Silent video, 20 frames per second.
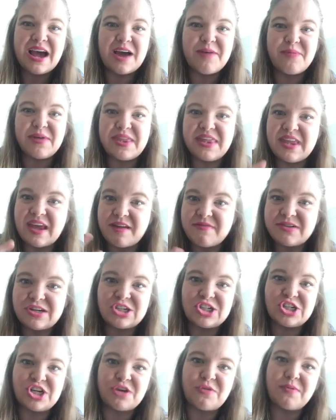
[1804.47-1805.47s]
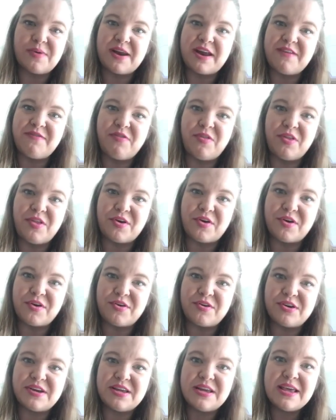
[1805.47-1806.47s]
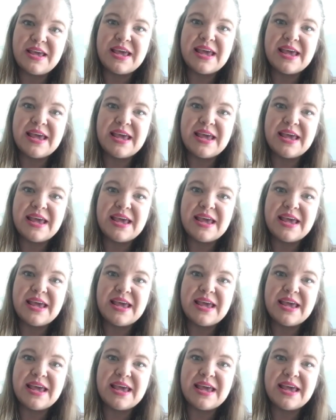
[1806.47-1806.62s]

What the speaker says: I would love to share what I've learned.